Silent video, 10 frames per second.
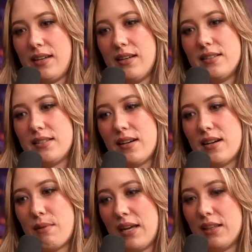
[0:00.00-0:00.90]
And
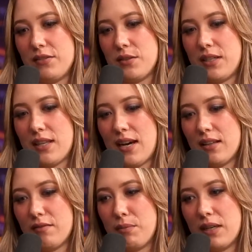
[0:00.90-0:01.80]
um, I love doing that.
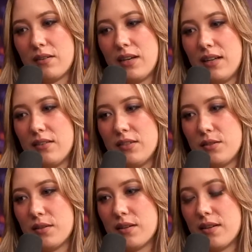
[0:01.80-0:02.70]
I love being creative
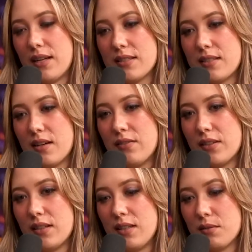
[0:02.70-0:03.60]
and doing all that
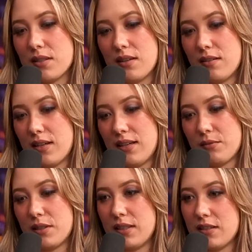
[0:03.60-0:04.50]
stuff. And he was like,
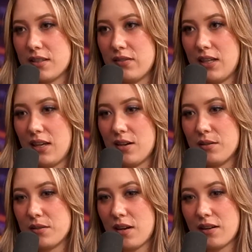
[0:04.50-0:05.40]
okay, well, here's a
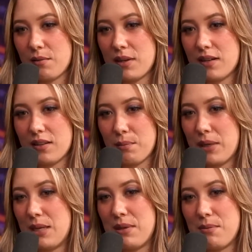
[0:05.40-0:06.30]
video talking about the
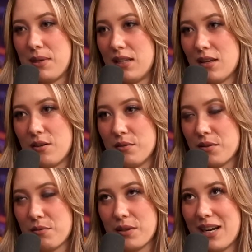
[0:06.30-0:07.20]
P P P loan or